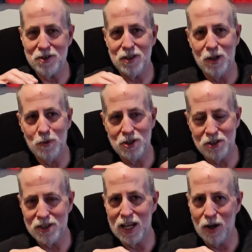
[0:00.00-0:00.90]
which
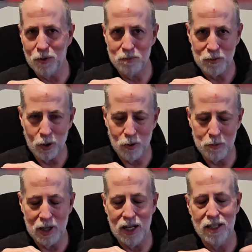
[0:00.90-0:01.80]
is now
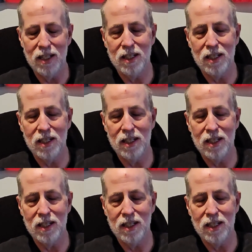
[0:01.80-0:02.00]
owned by